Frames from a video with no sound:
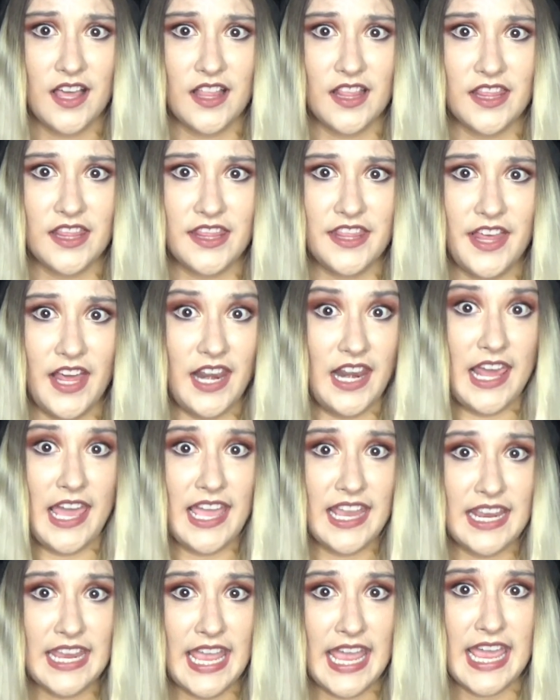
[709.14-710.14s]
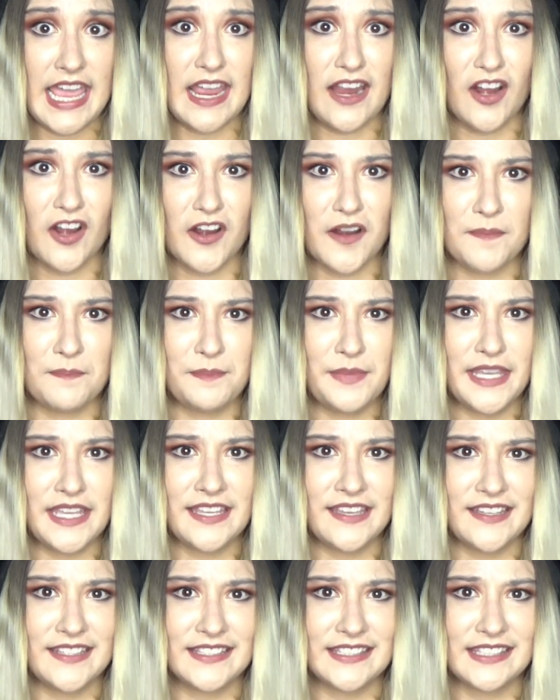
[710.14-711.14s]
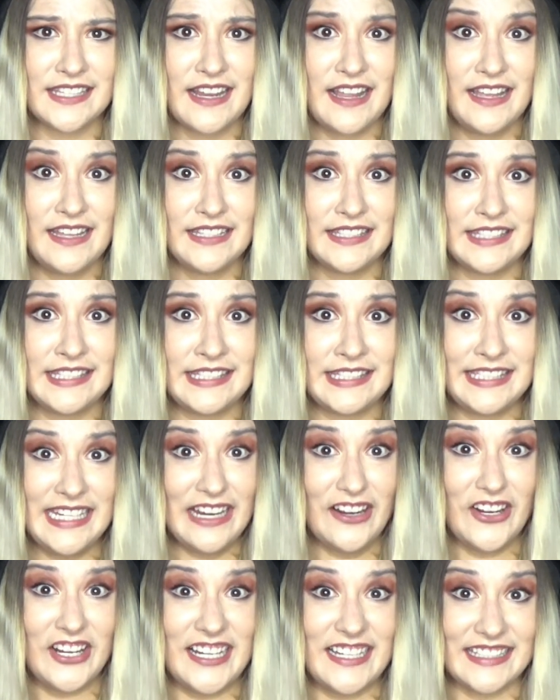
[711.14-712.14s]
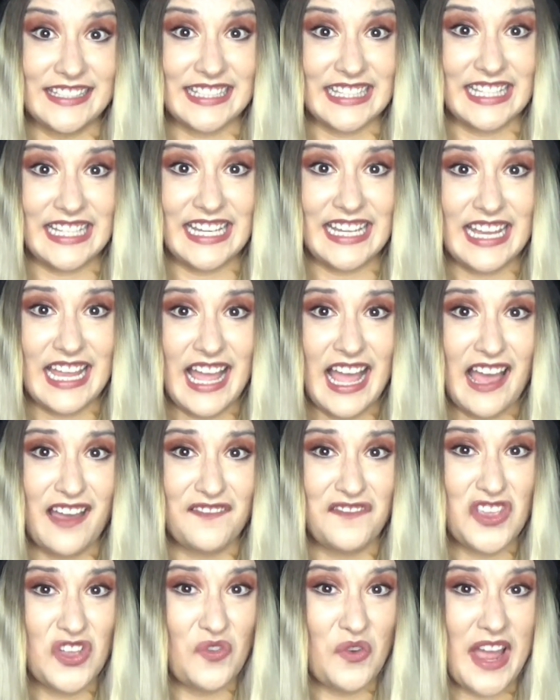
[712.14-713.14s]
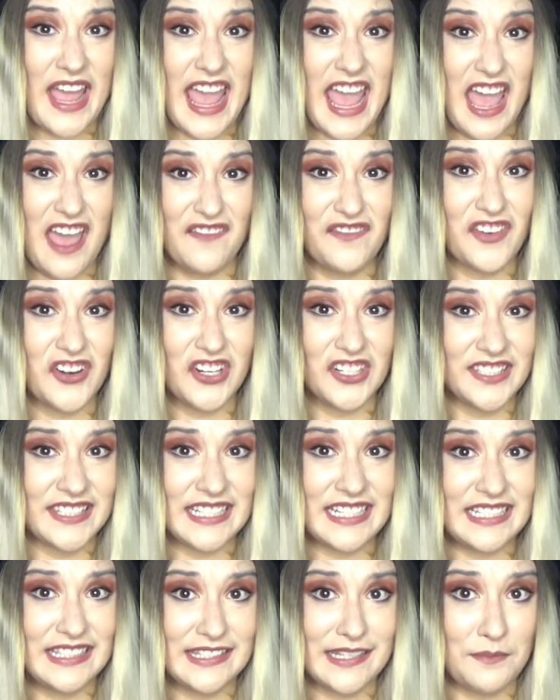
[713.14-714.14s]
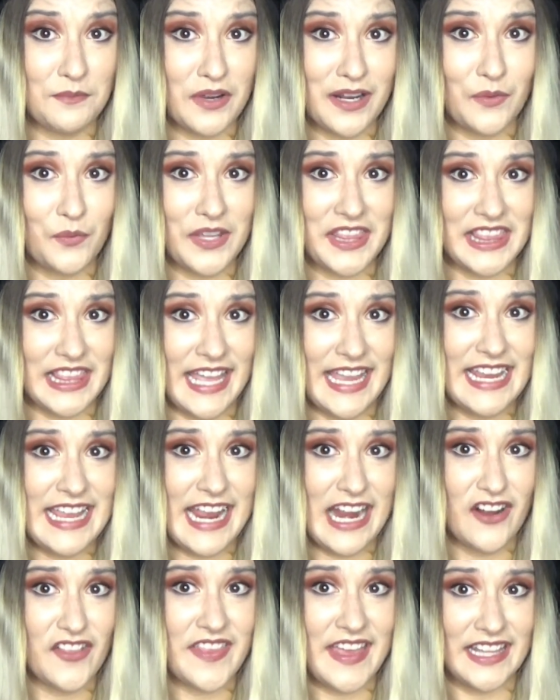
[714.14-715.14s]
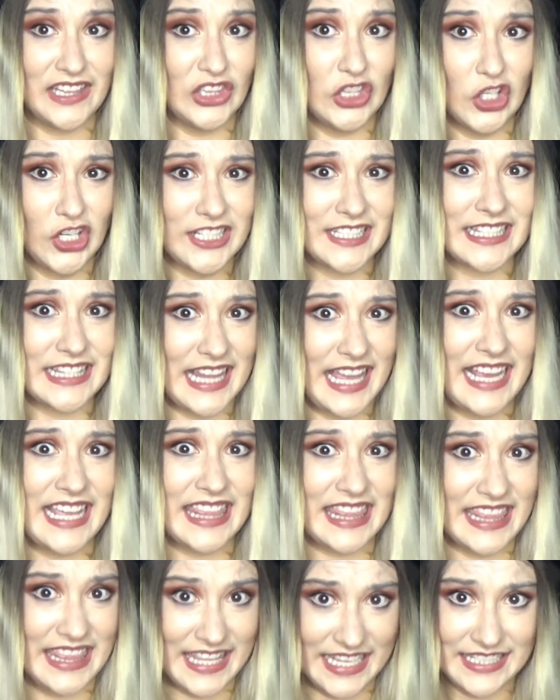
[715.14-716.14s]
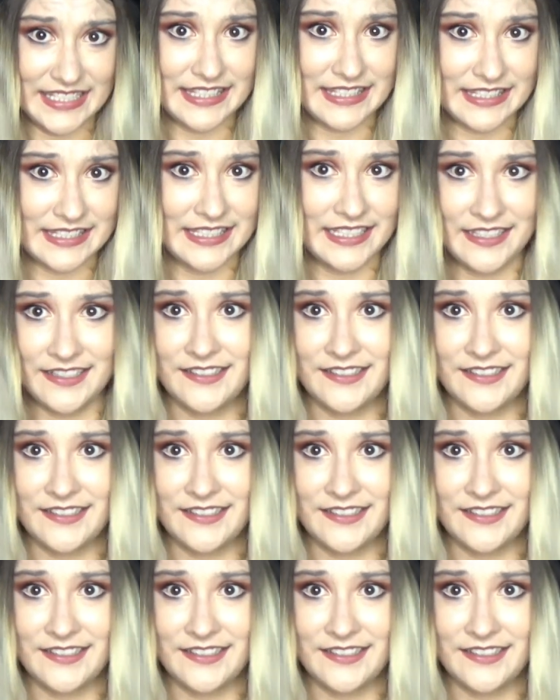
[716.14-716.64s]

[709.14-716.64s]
the leg hair, because seriously, have you ever seen someone with leg hair that looks like this?